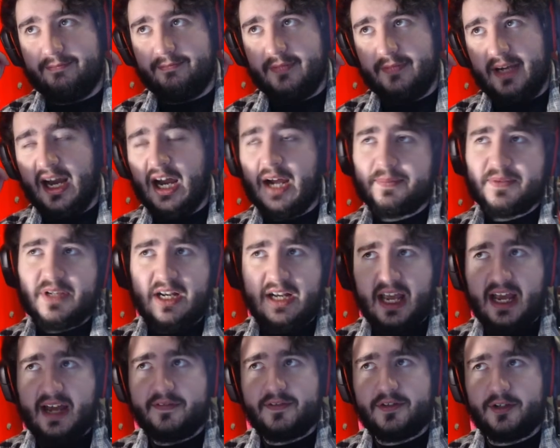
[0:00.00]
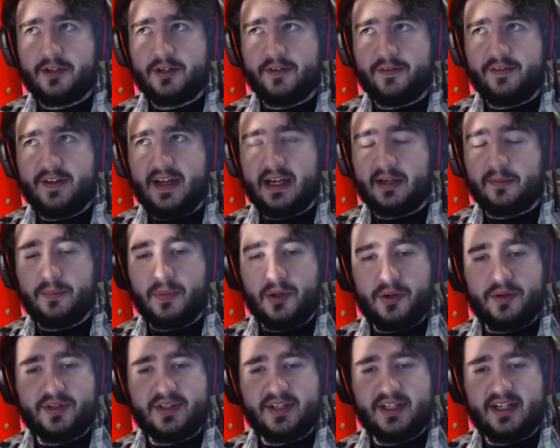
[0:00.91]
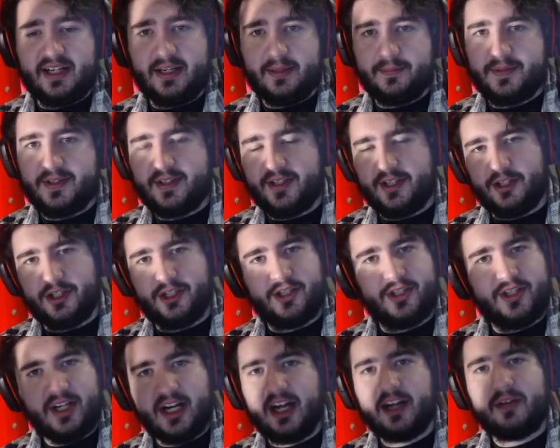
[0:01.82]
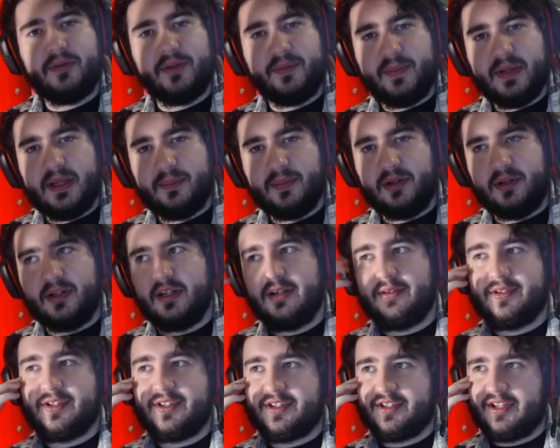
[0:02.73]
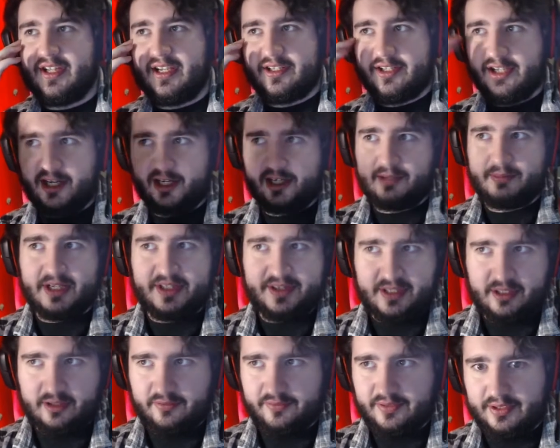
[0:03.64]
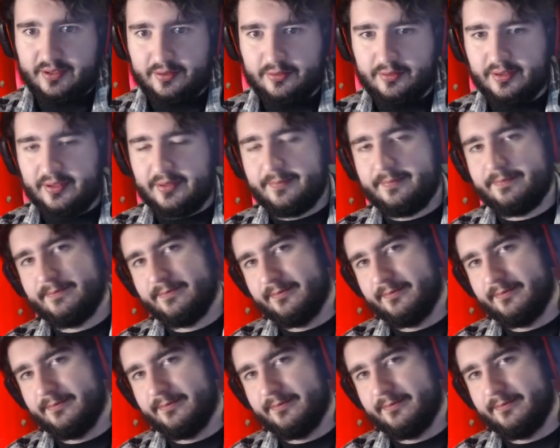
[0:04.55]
after the fact both times to just talk with people, and I was just like talking about the interview and